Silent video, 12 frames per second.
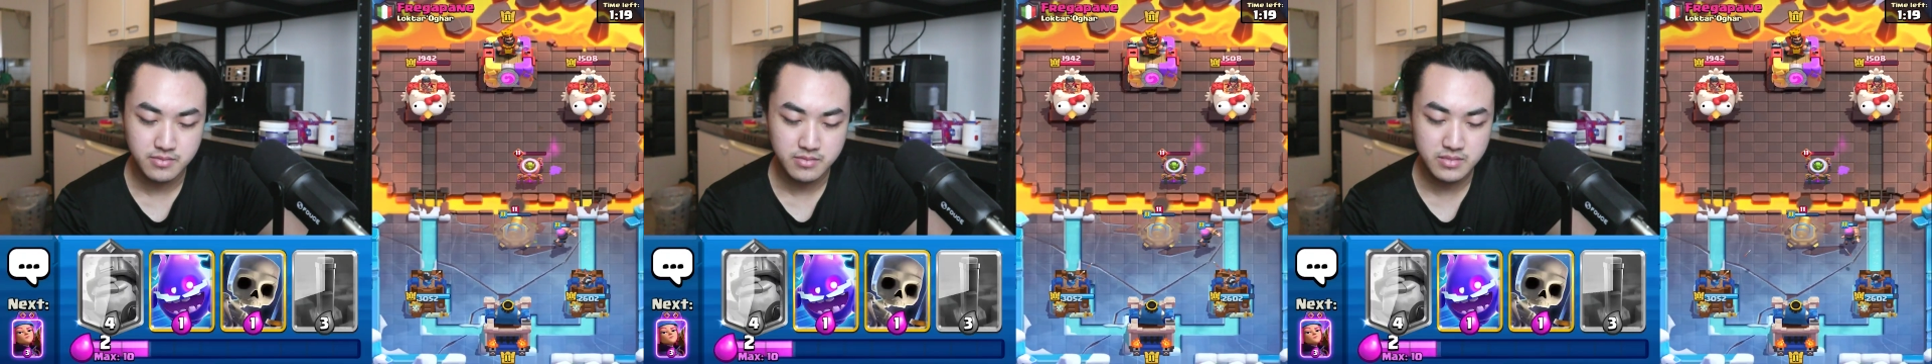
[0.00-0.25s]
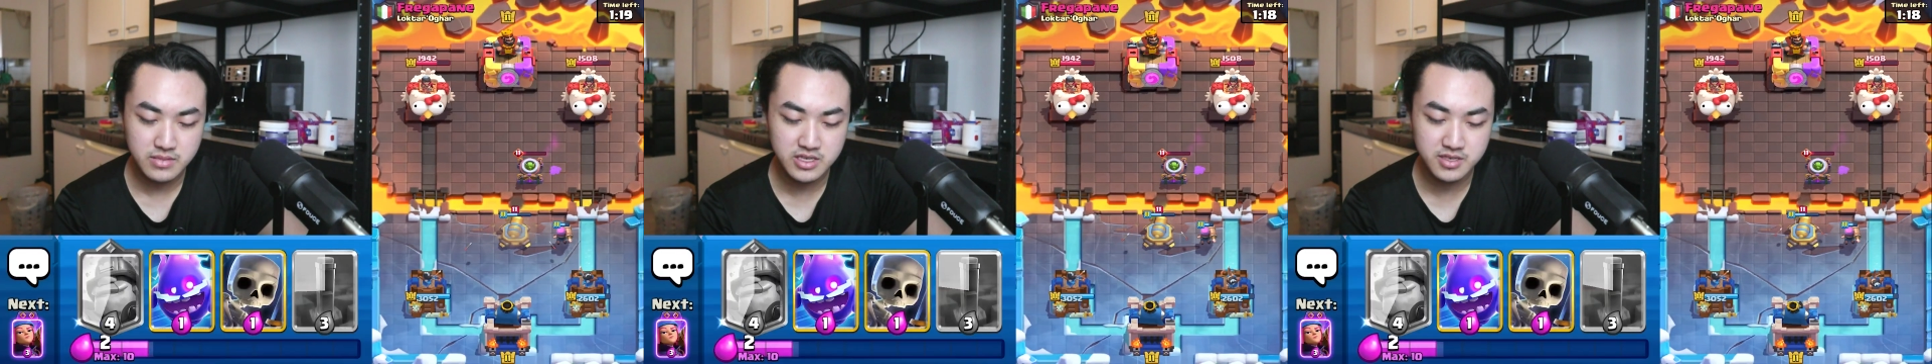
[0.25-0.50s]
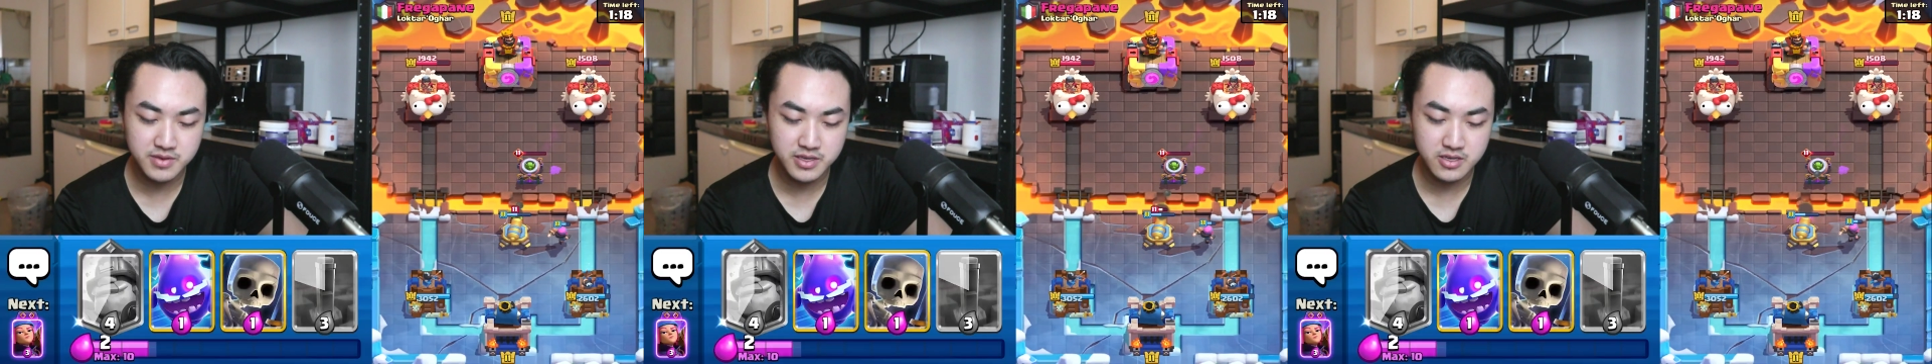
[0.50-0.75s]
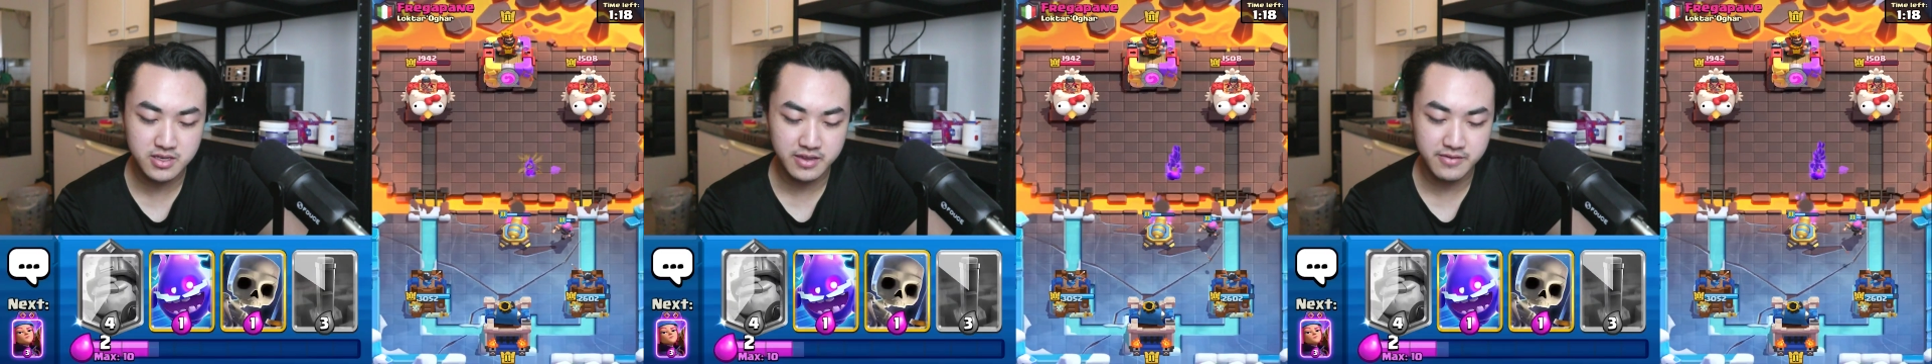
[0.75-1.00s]
Just
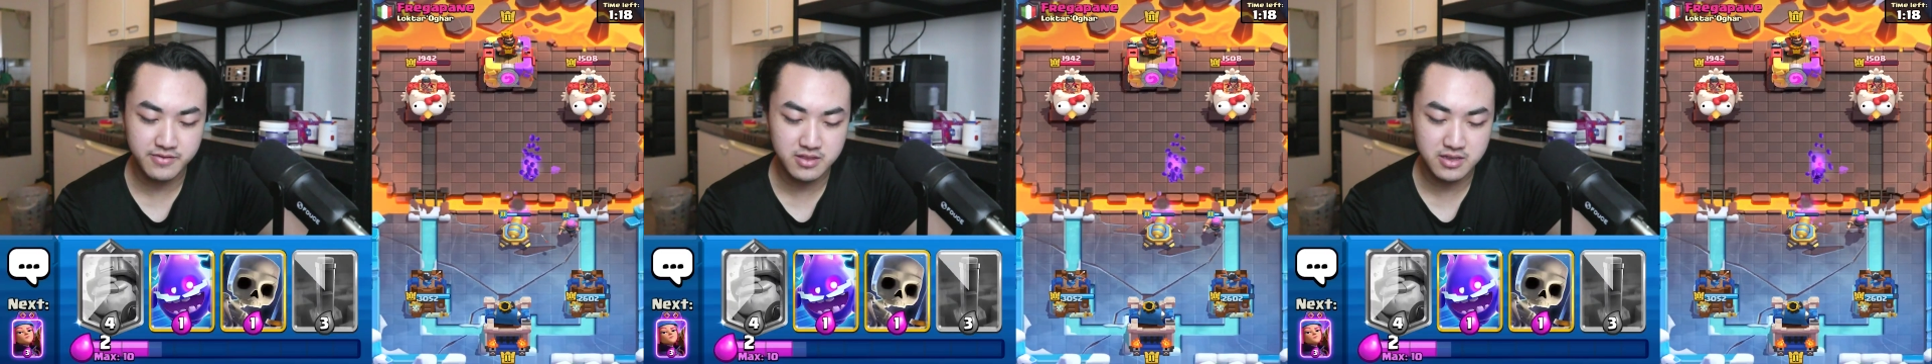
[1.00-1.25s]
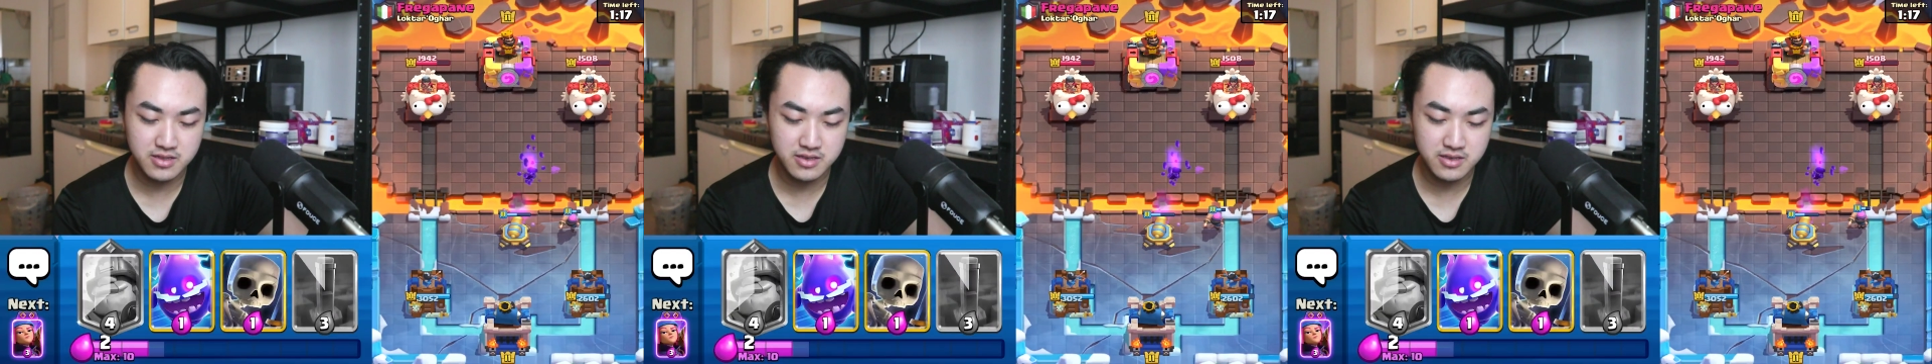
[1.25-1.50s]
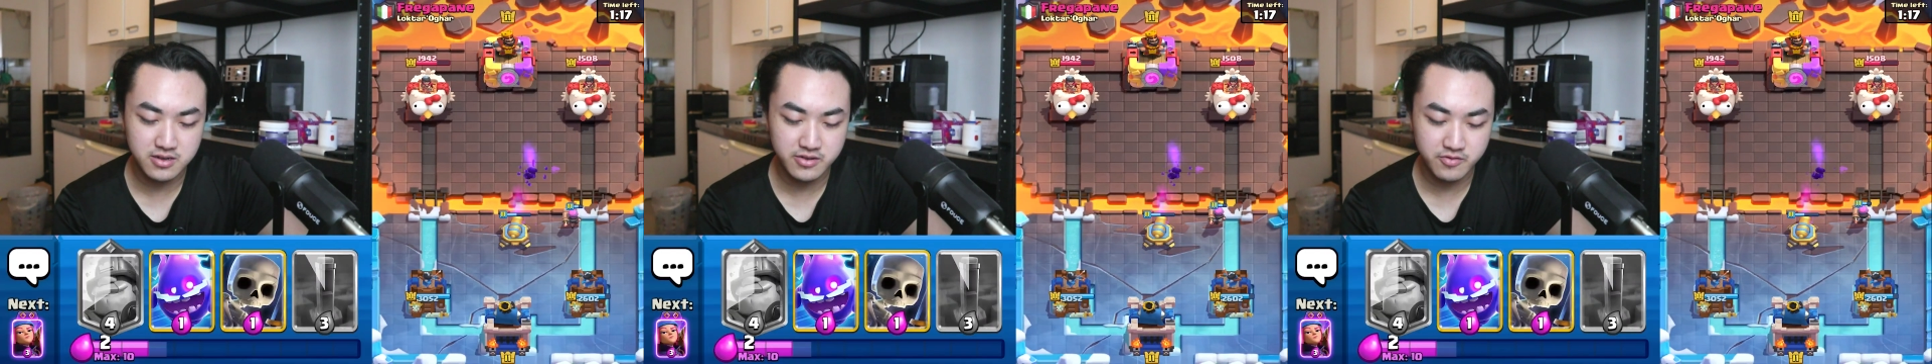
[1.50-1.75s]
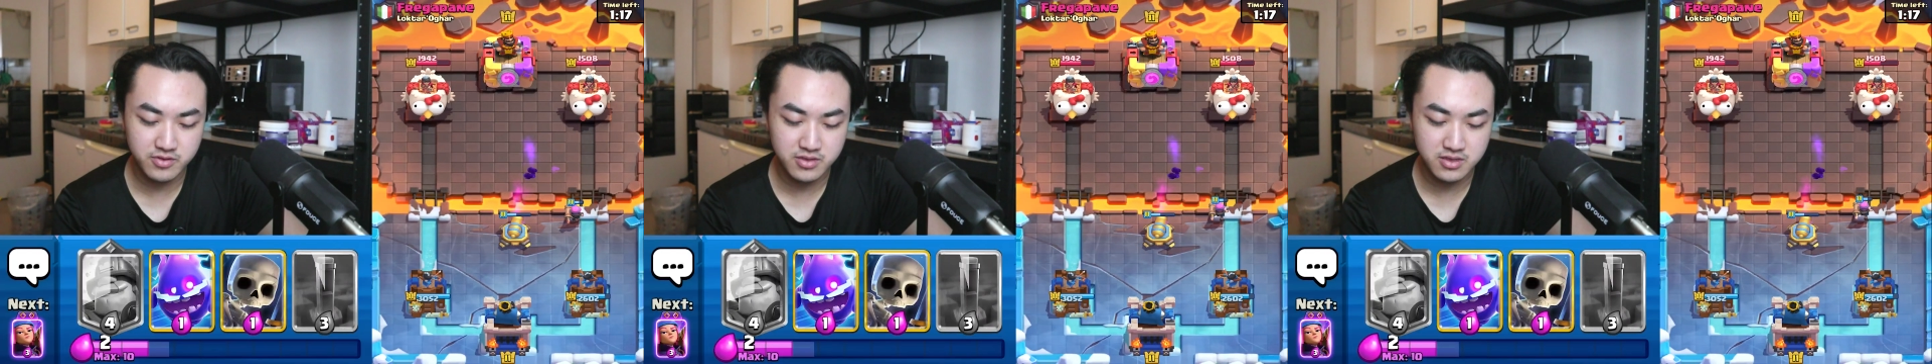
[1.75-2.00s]
because I felt like the Earthquake
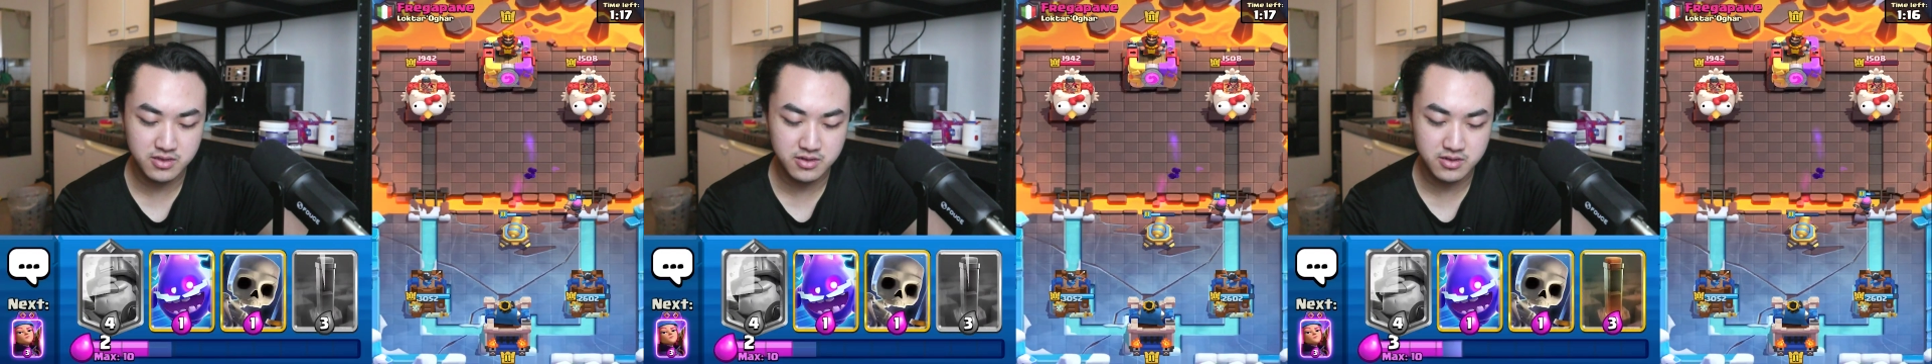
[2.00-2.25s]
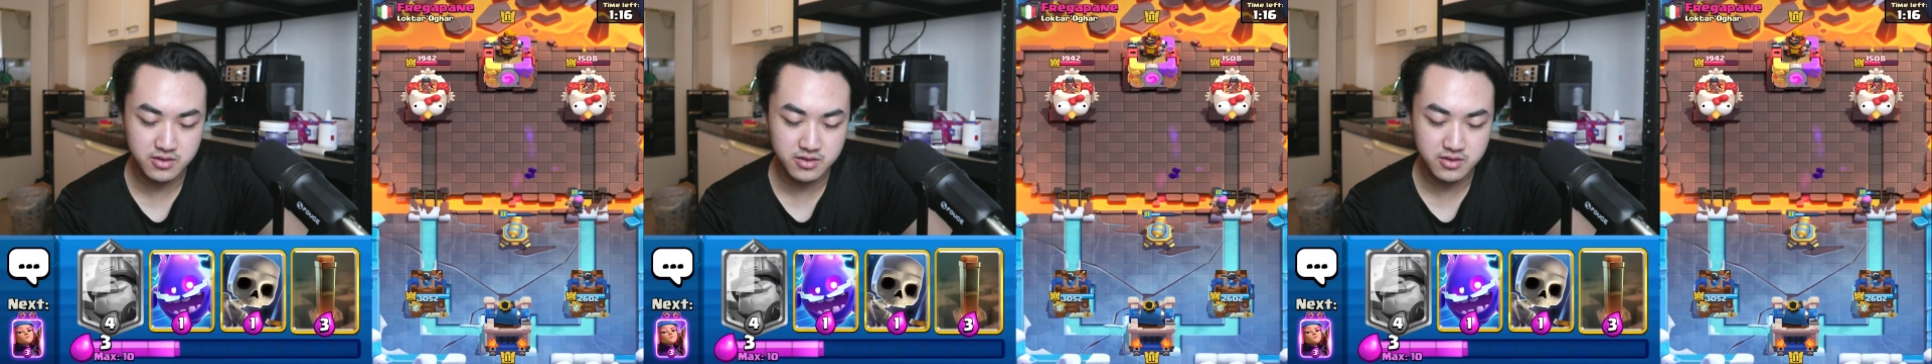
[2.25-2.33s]
wasn't gonna do